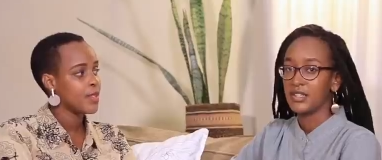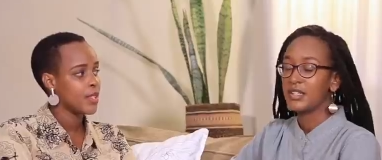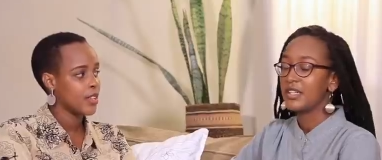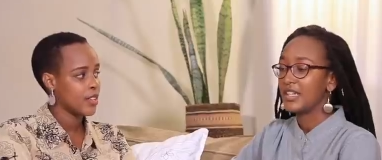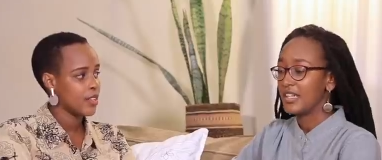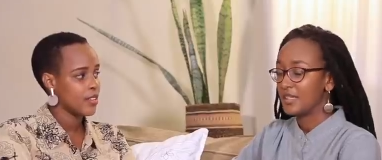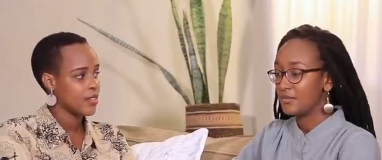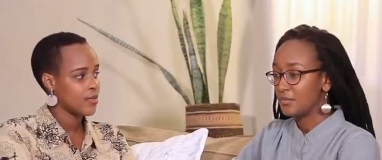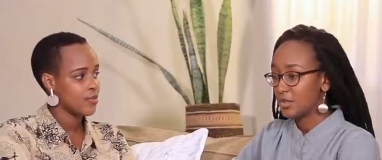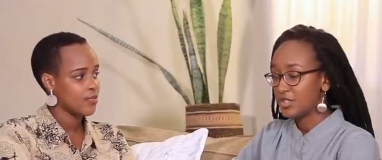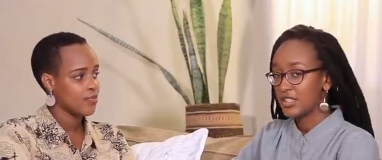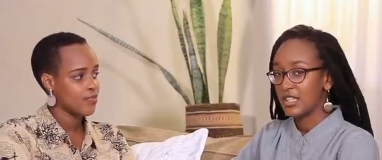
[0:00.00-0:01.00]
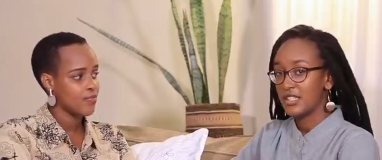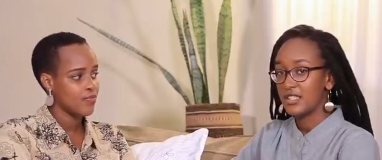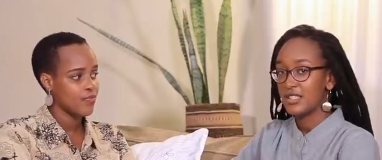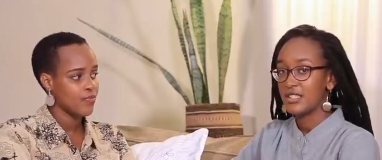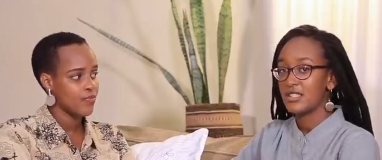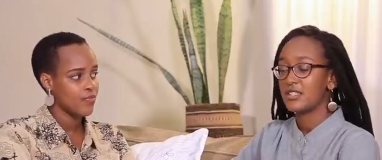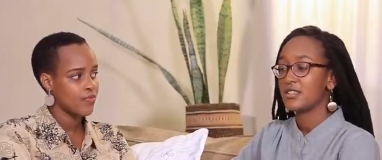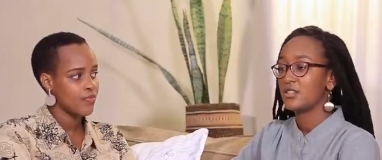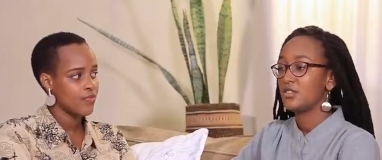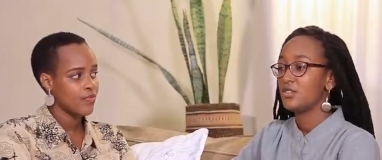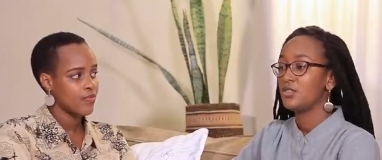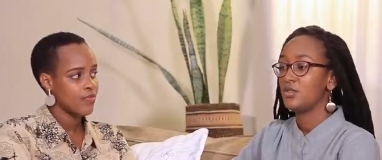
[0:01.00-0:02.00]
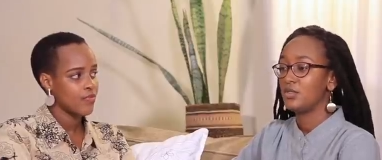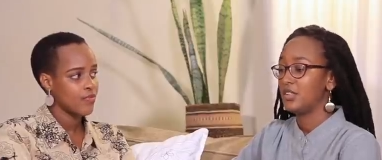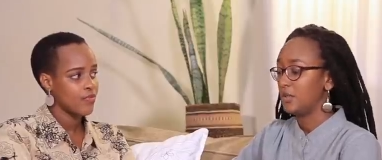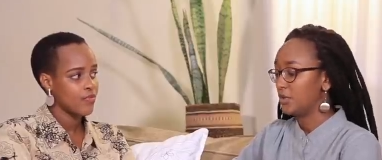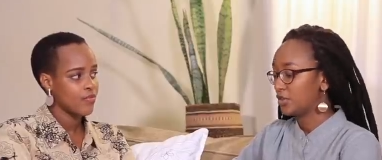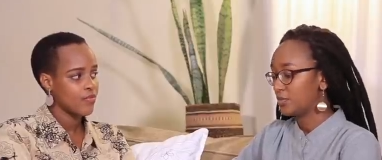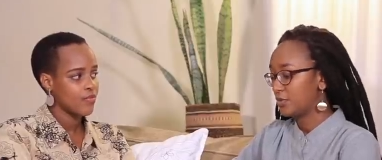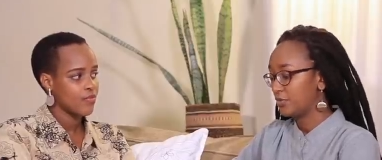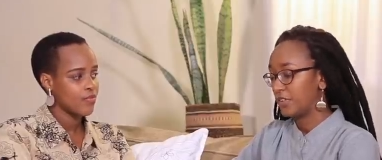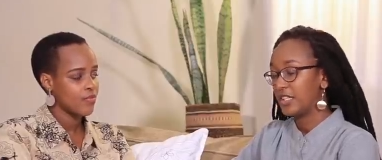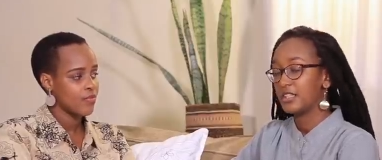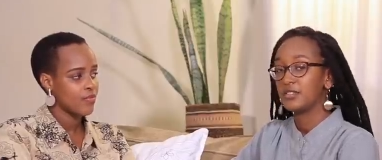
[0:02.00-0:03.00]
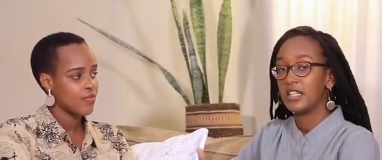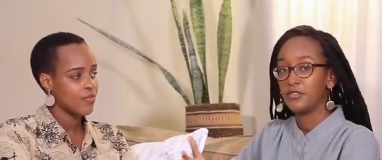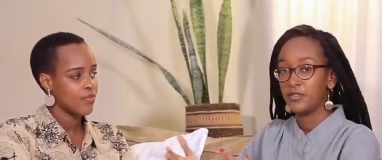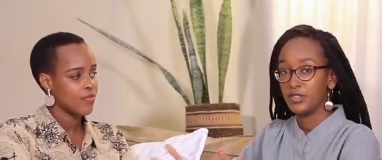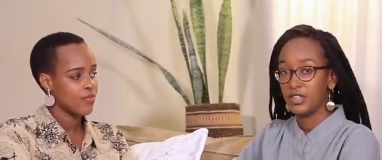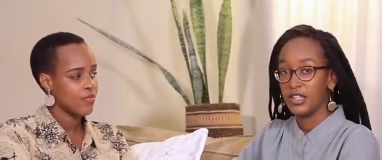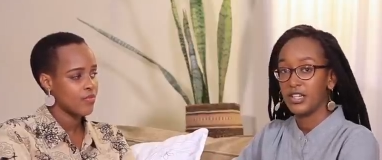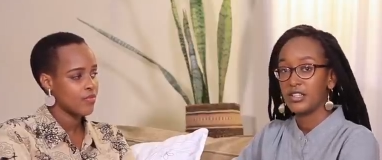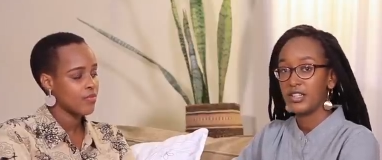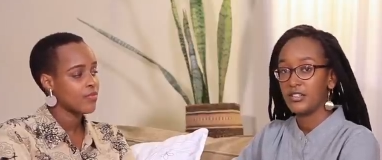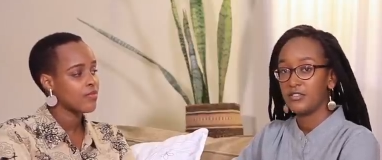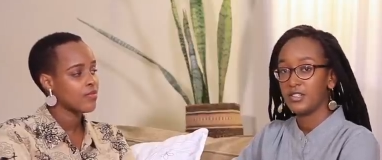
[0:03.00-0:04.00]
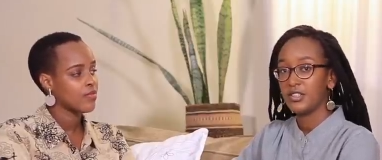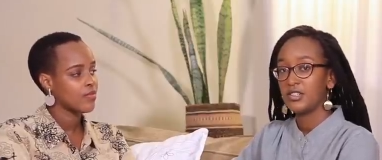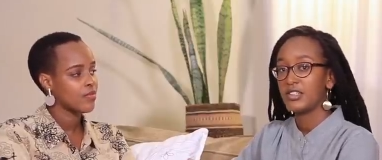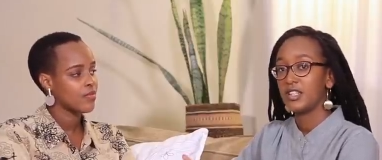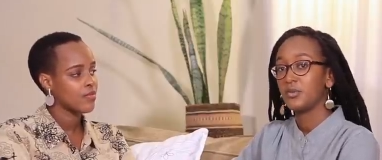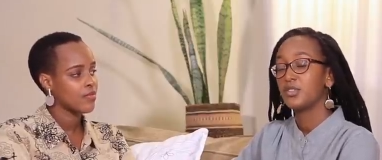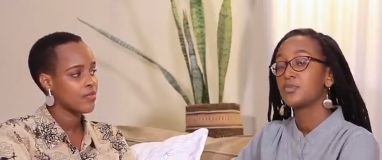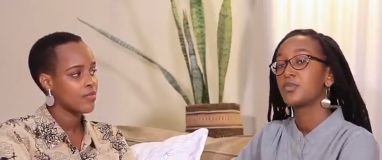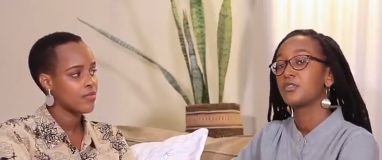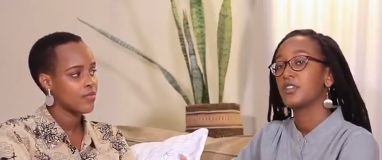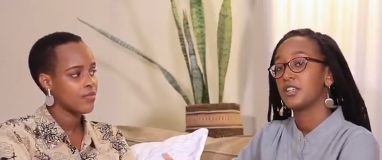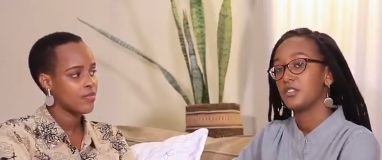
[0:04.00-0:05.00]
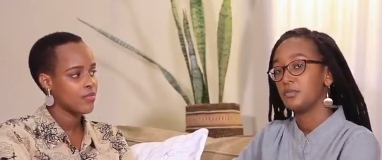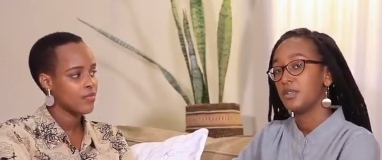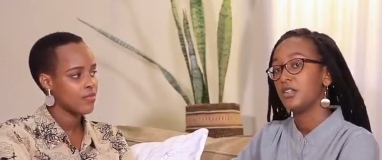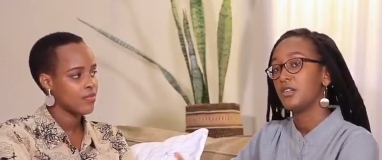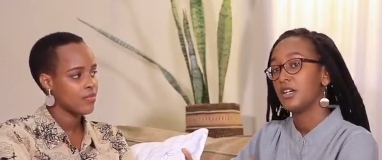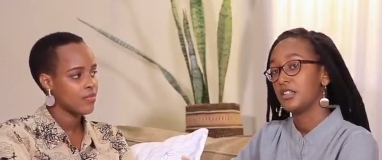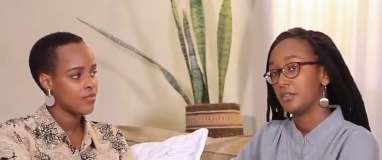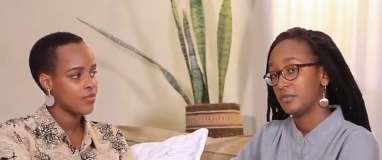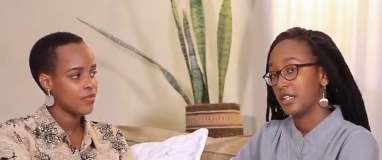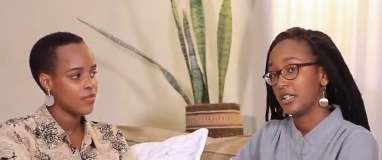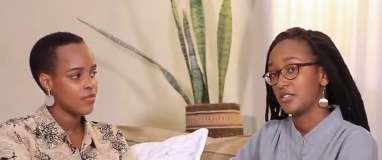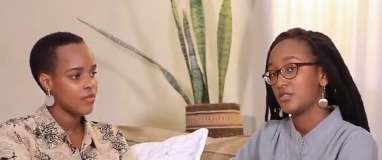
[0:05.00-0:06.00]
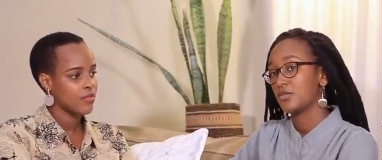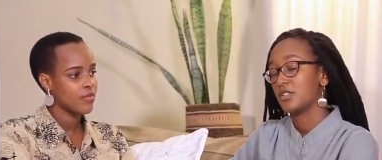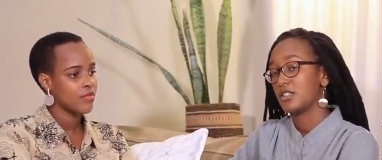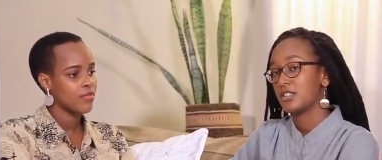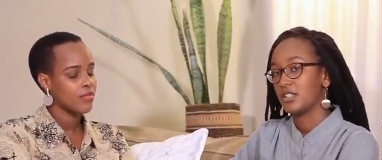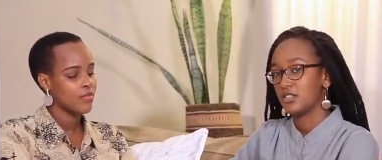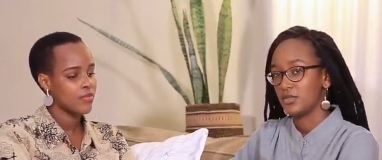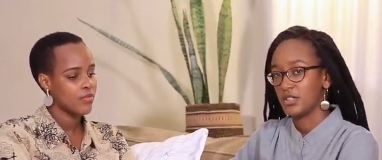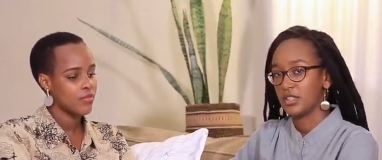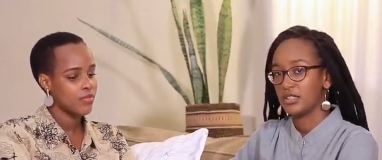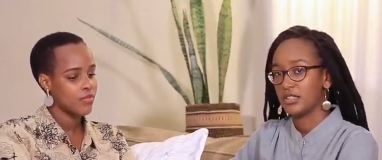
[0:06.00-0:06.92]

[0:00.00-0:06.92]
Speaker 1: Yeah. In most cases, you, they won't provide like for the caregiver, mm -hmm. they won't provide the pillow and the blanket. So it's things you can